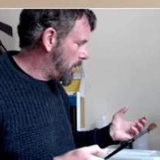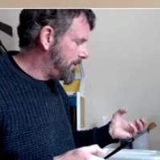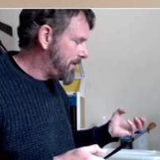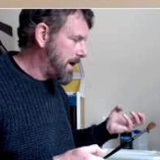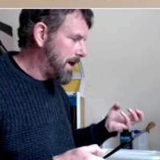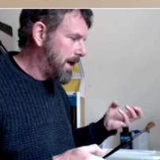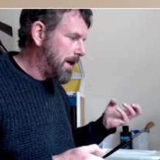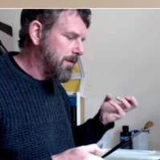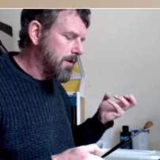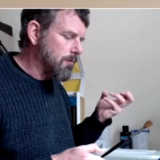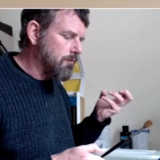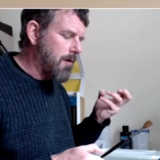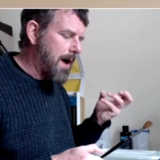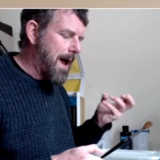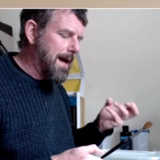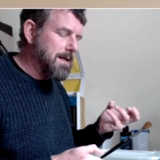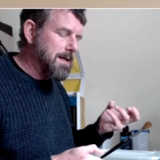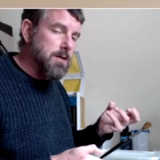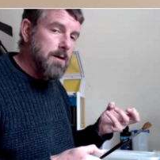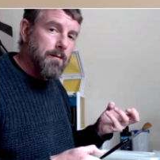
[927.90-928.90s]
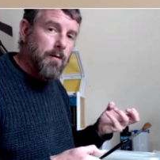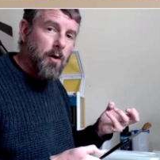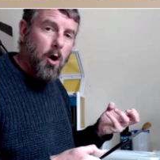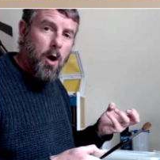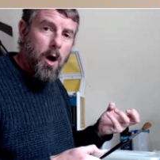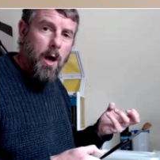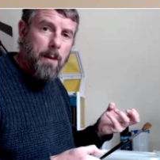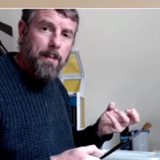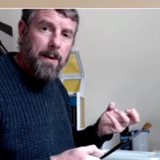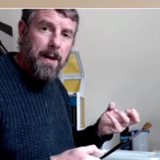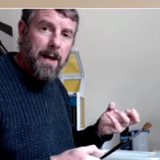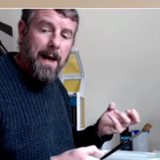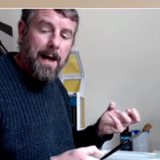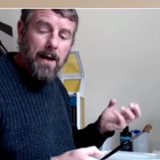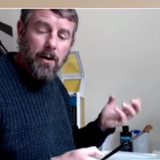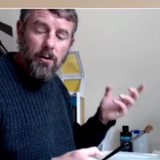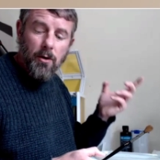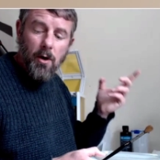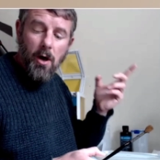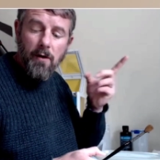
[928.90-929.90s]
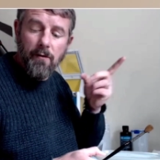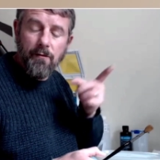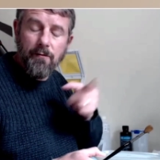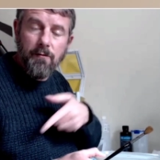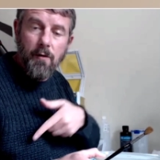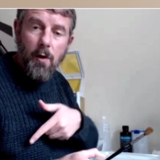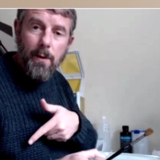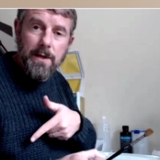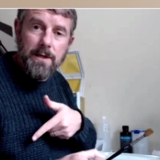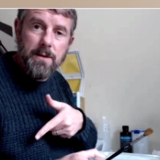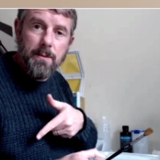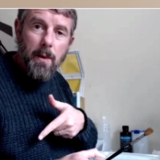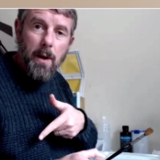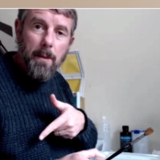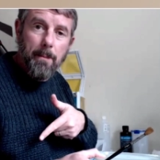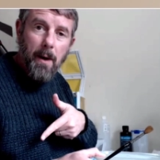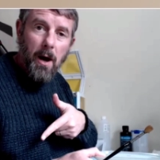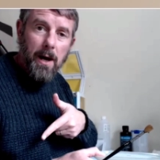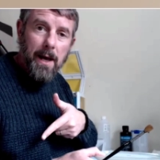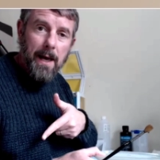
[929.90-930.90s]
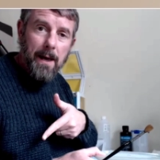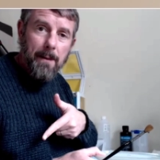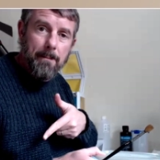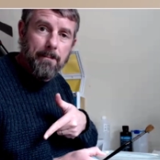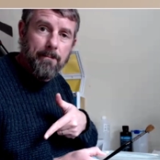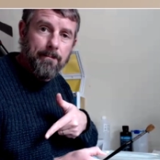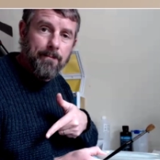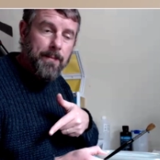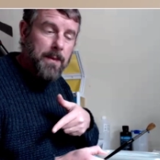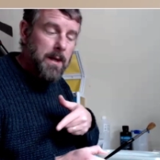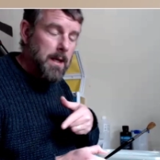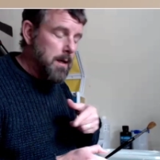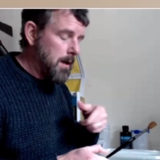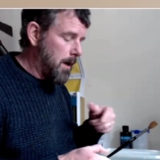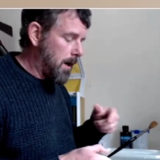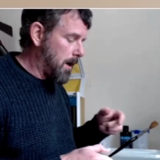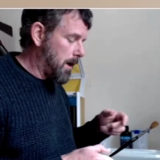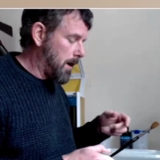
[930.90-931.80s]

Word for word: Uh, with any of the rags that got IPA on, I throw into my bucket.